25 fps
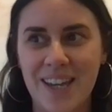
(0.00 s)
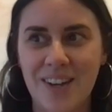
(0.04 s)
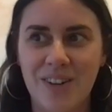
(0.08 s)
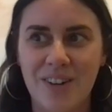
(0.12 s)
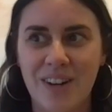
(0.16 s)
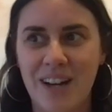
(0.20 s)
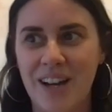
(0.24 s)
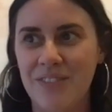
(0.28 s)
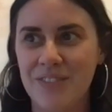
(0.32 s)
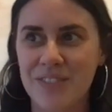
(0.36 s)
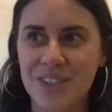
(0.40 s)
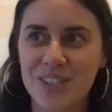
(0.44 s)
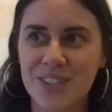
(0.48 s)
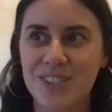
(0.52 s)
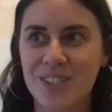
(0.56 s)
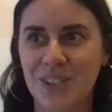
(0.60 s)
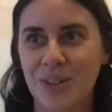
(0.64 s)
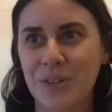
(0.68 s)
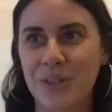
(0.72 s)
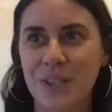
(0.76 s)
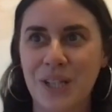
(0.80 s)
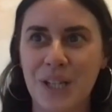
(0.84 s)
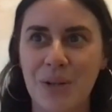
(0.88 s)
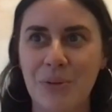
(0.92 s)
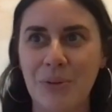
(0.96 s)
oh, I haven't
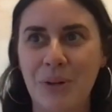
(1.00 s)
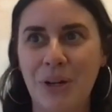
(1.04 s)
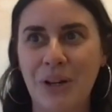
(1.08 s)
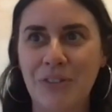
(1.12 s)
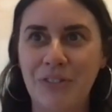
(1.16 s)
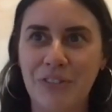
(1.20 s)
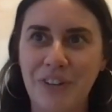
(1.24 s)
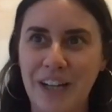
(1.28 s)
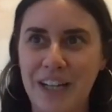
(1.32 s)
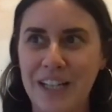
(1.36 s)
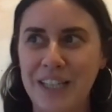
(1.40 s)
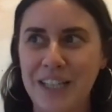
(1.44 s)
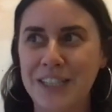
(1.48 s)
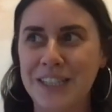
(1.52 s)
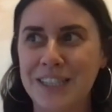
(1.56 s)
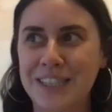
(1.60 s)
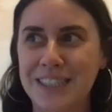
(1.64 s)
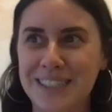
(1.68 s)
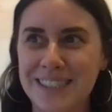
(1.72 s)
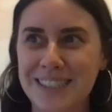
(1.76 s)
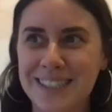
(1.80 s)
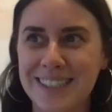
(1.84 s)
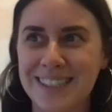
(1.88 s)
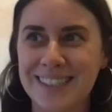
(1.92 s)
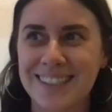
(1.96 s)
sold any work for
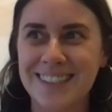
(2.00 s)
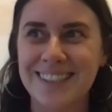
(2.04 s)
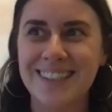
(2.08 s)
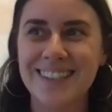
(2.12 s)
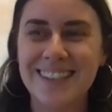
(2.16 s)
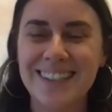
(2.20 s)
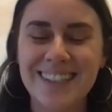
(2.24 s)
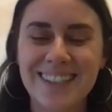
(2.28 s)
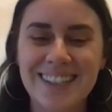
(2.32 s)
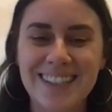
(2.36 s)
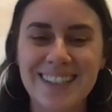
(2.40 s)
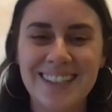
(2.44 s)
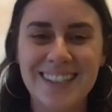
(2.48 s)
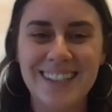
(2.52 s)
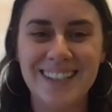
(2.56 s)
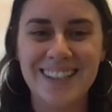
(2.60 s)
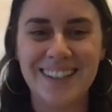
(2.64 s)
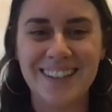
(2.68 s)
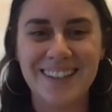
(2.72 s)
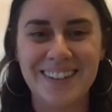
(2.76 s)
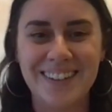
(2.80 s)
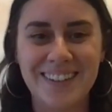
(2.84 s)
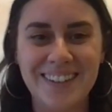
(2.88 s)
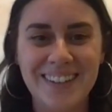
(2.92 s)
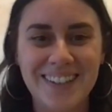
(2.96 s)
ages, and you
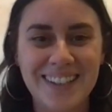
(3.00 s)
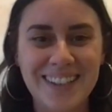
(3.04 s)
know,